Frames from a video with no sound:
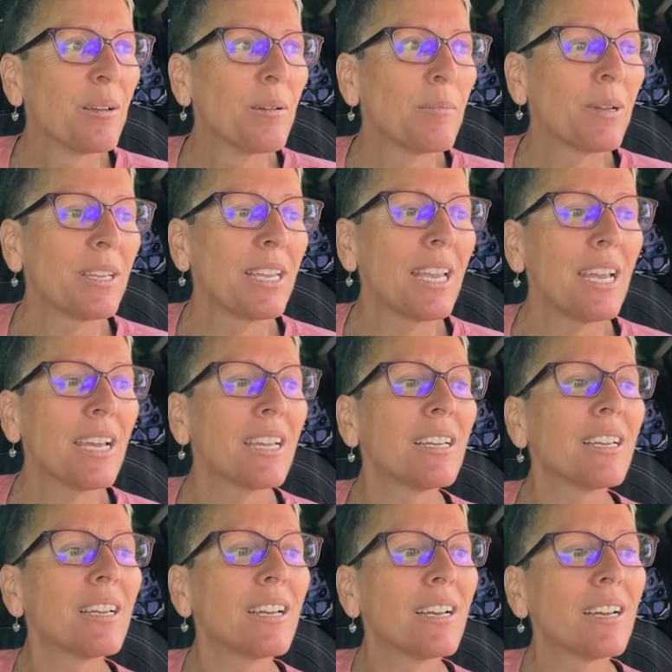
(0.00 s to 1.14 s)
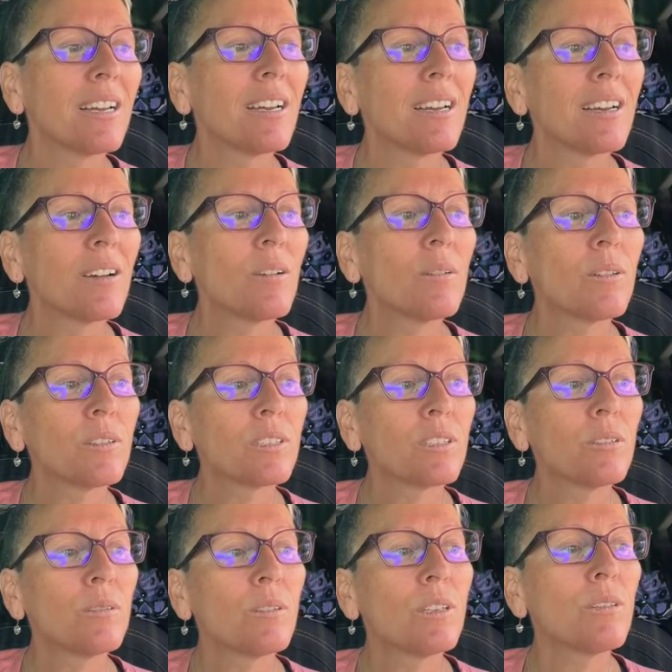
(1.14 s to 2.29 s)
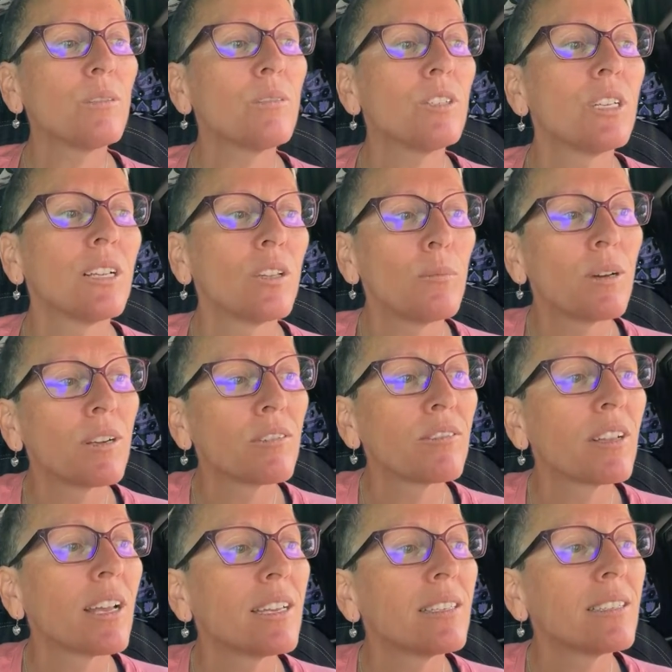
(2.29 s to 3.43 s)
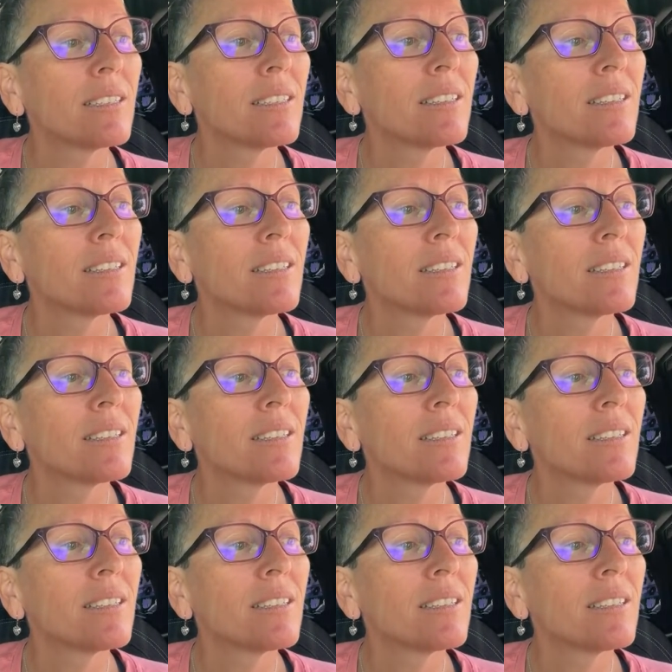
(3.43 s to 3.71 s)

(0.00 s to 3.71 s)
But yeah. Oh, there's 2 huge yellow butterflies